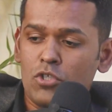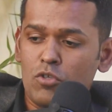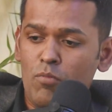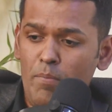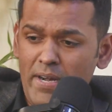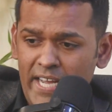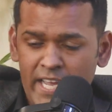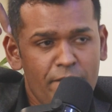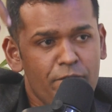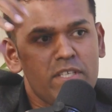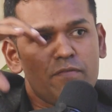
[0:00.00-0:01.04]
So moment I
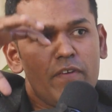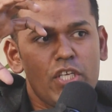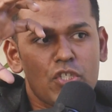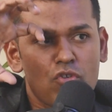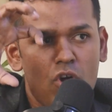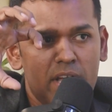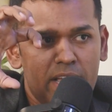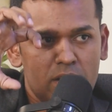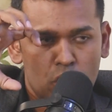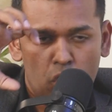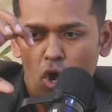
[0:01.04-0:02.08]
have this very strong
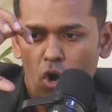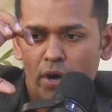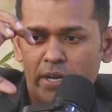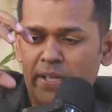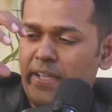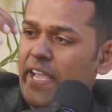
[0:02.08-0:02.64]
thought,